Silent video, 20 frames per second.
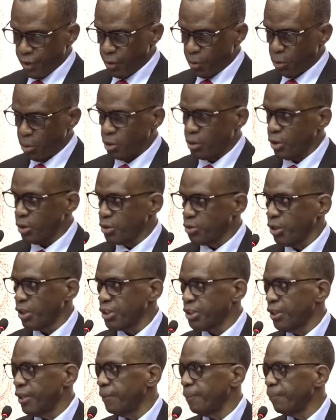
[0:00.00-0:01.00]
road
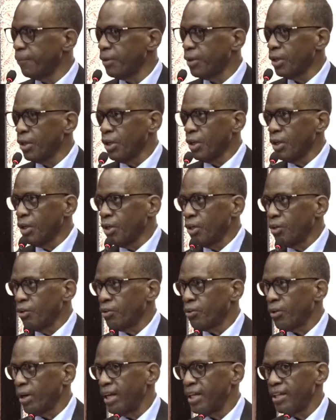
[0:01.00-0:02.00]
construction.
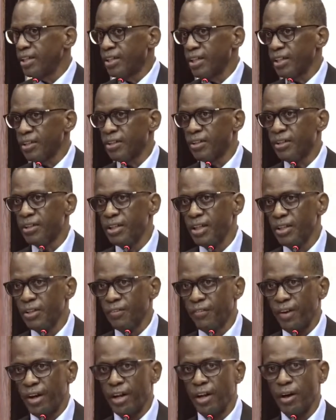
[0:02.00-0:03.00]
So I just need to
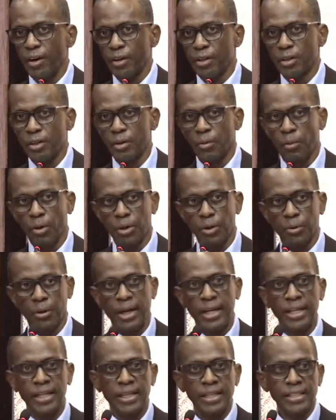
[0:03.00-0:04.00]
find out what
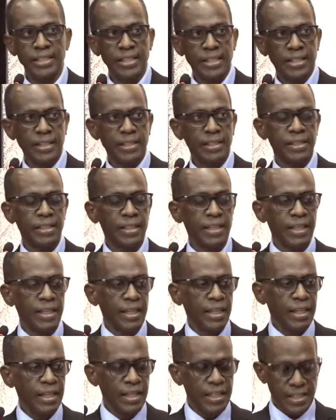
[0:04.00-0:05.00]
really is it.
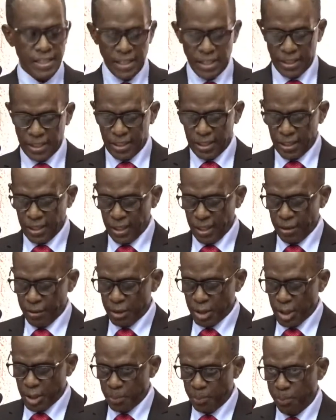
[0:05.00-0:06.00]
Is it a
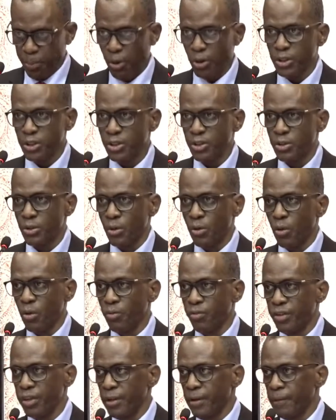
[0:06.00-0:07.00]
response to
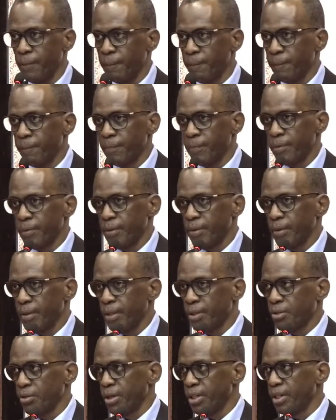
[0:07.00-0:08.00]
COVID, the
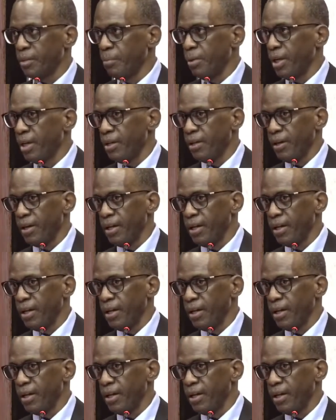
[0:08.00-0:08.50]
$20 million?